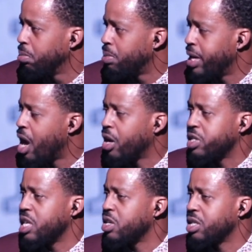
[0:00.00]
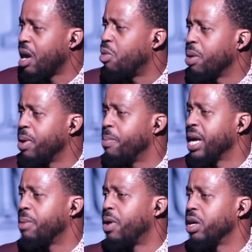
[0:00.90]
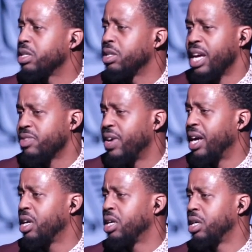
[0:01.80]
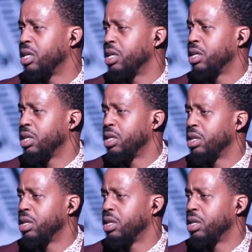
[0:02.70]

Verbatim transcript: My daughter says all the time, I want to be a makeup artist. That's fine. Right.